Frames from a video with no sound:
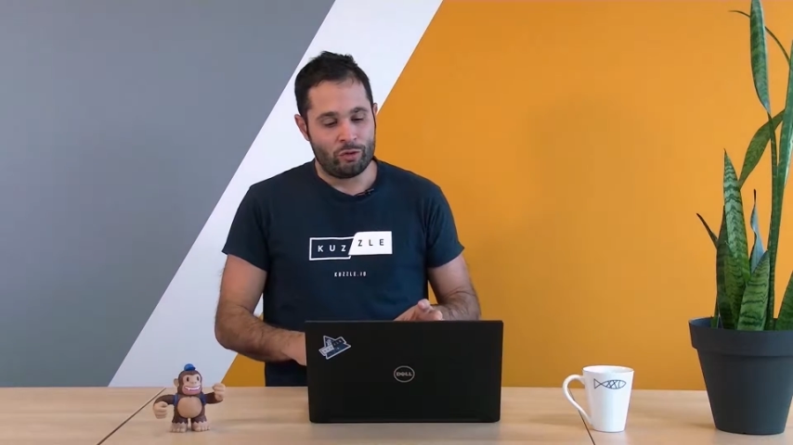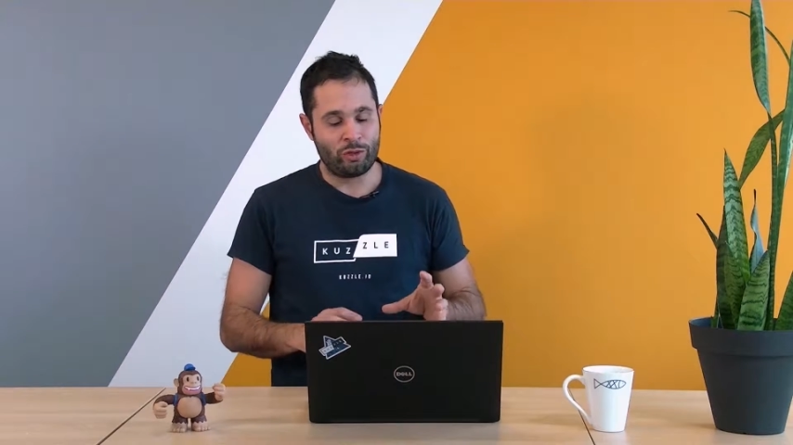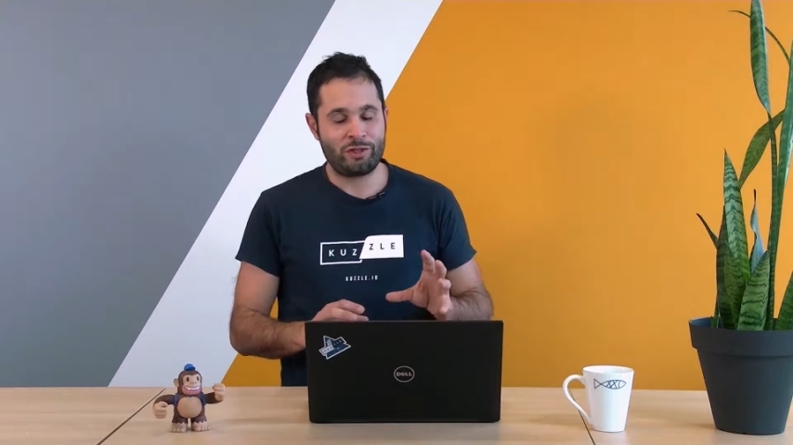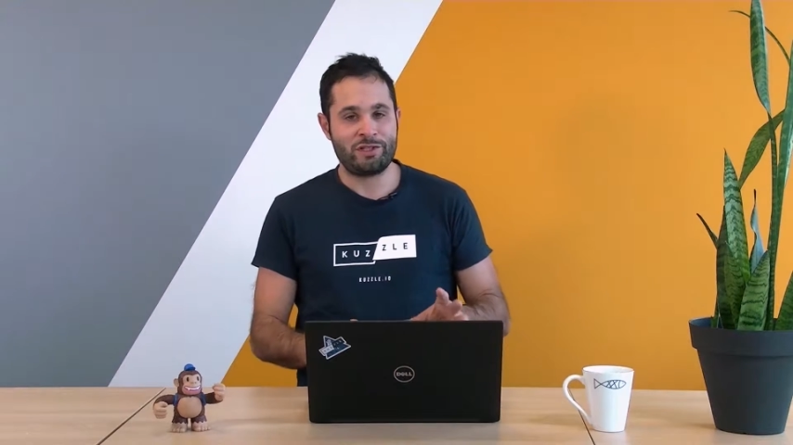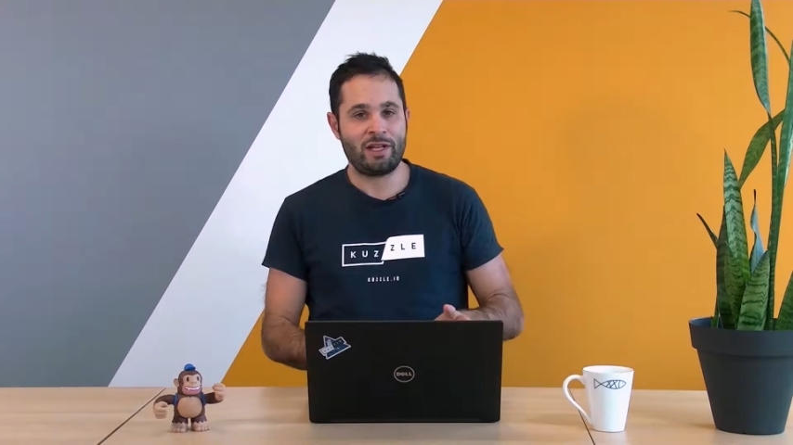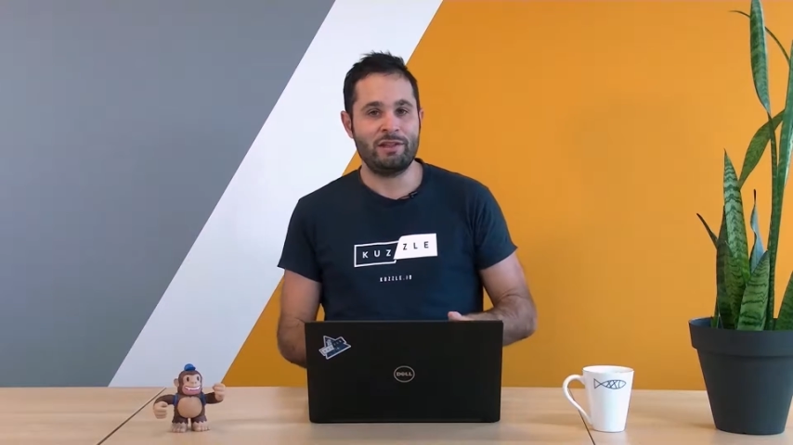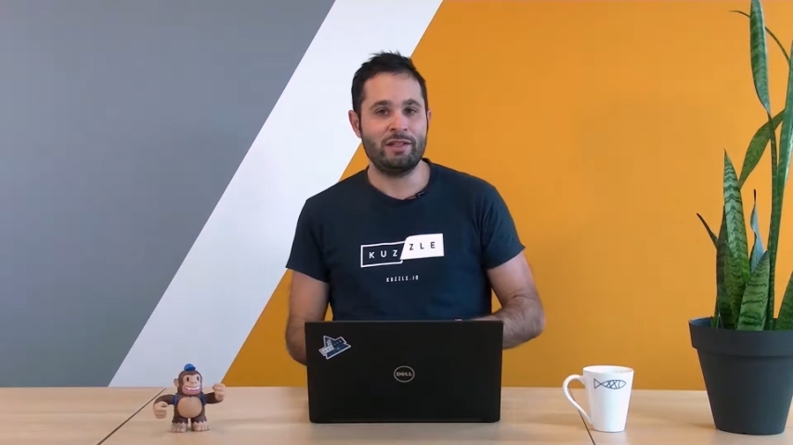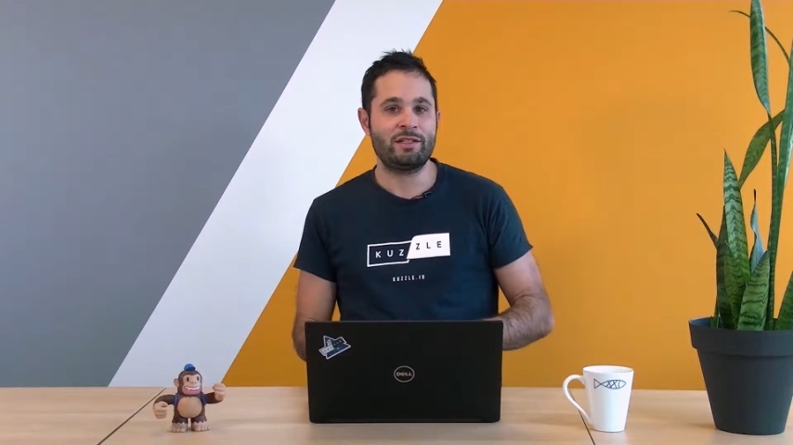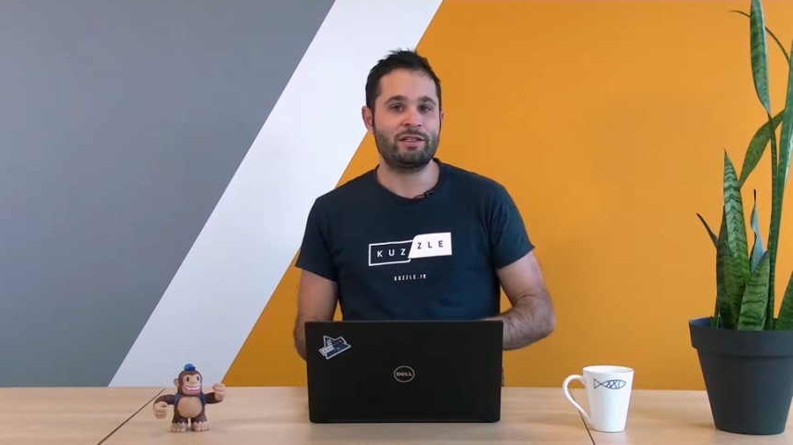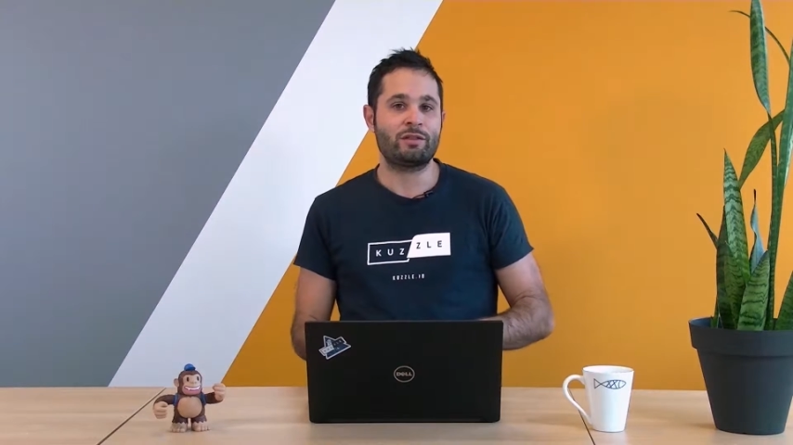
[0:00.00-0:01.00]
To understand
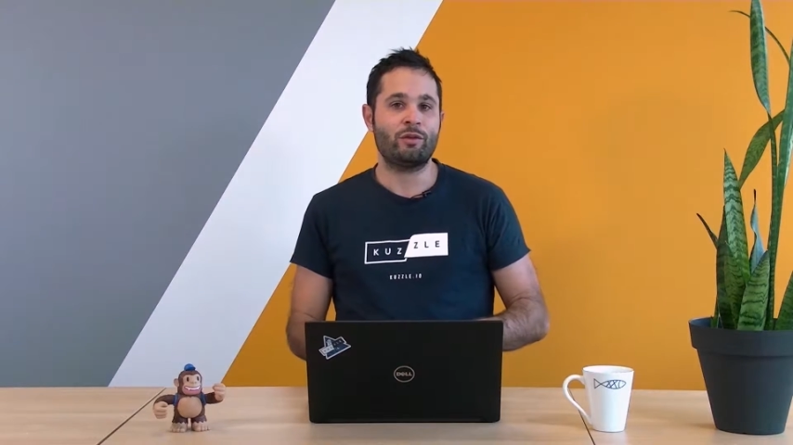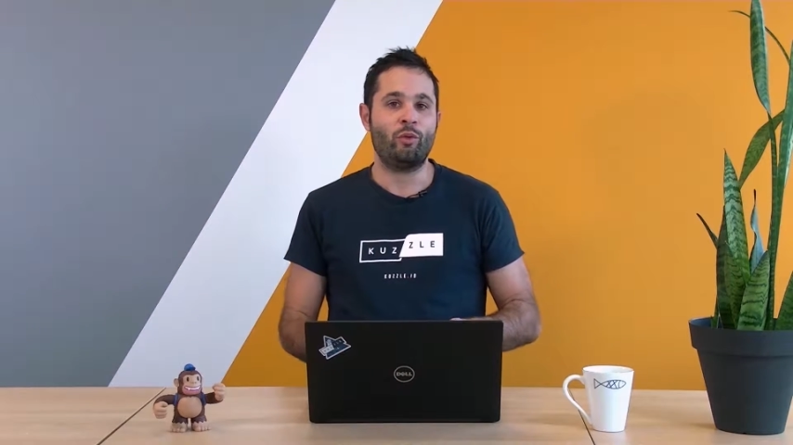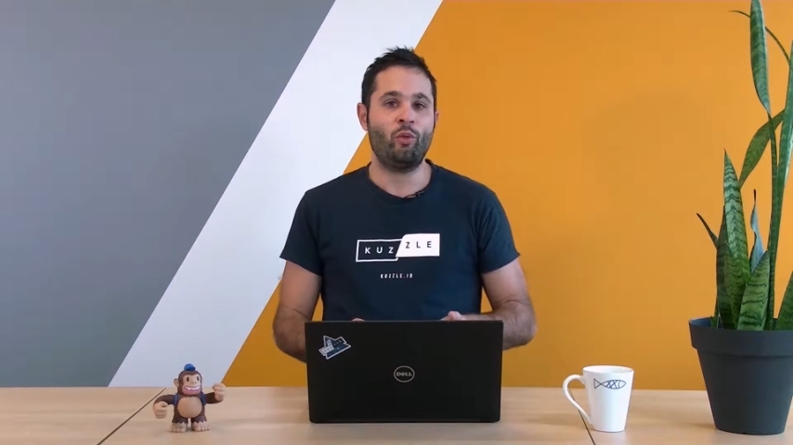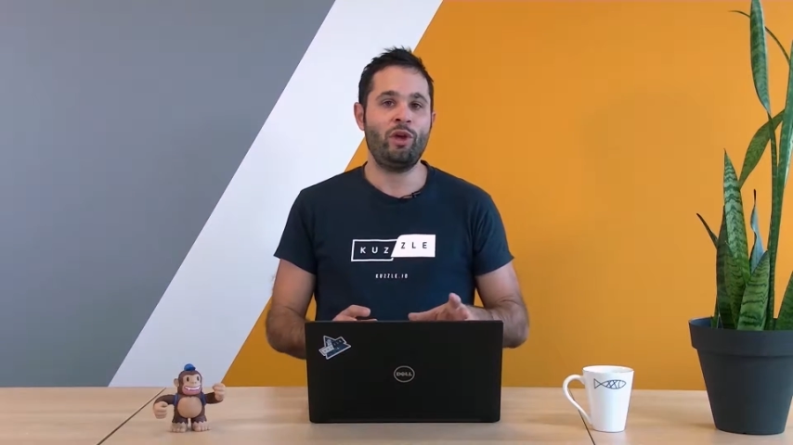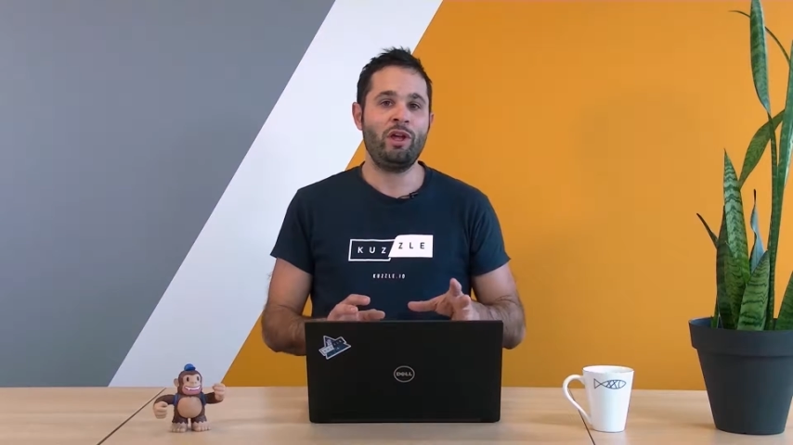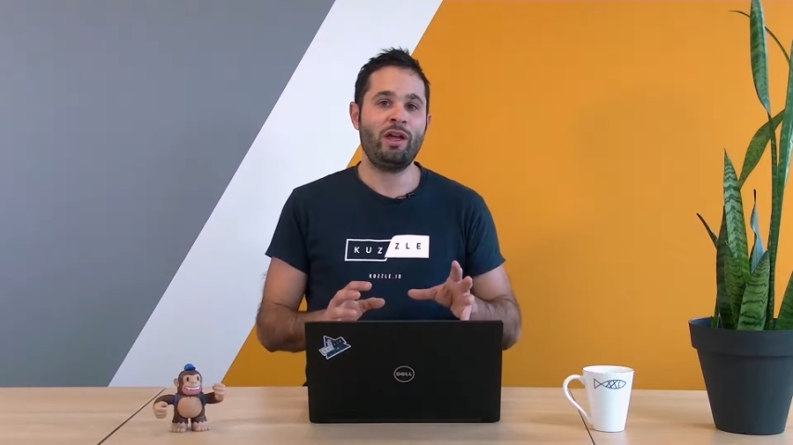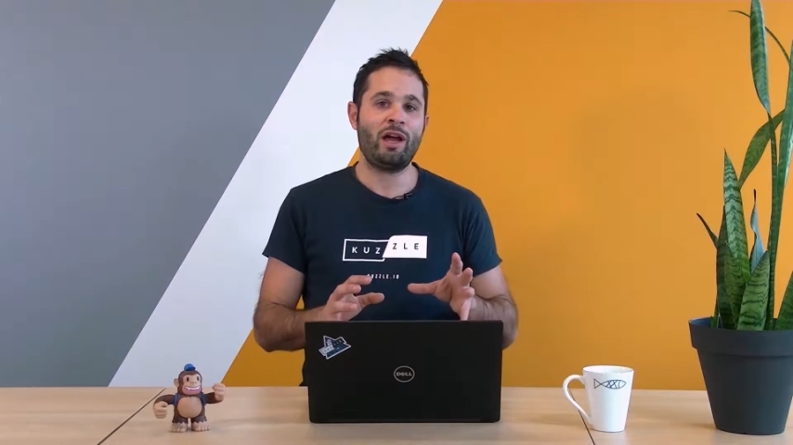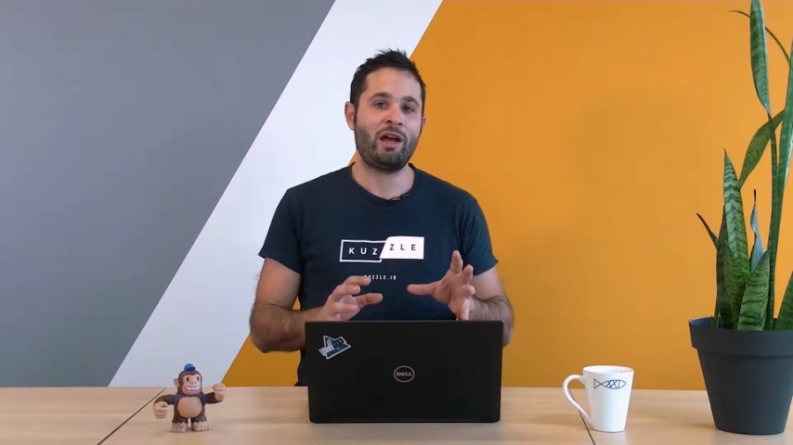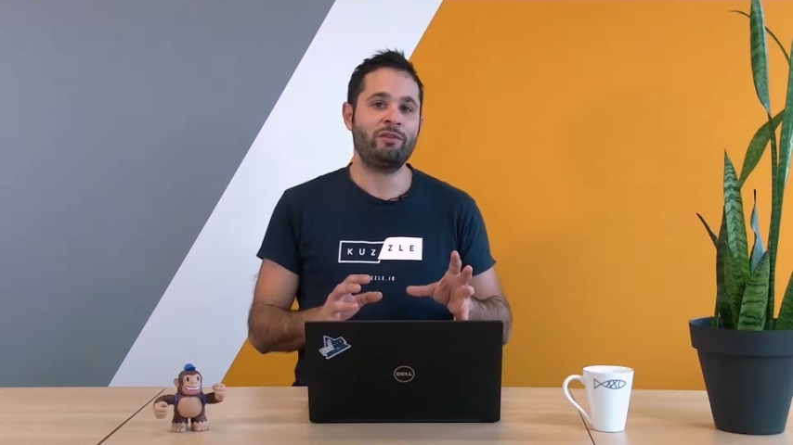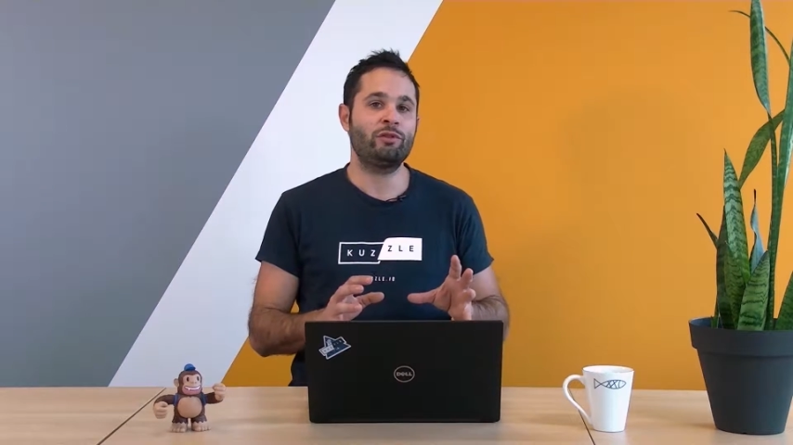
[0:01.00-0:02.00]
this, we have